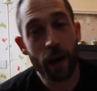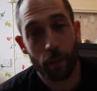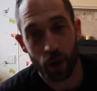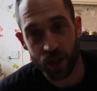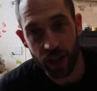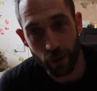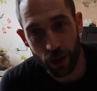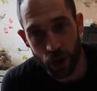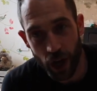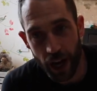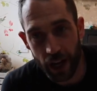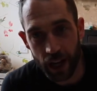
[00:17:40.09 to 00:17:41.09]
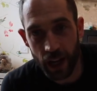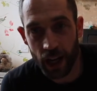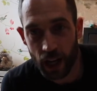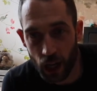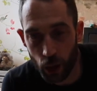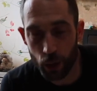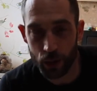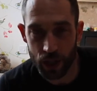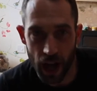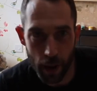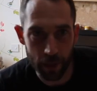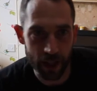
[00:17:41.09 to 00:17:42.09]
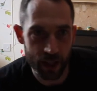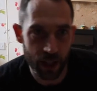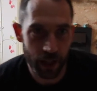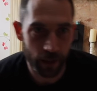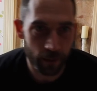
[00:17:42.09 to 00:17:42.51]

posterior chain, glutes, hammies,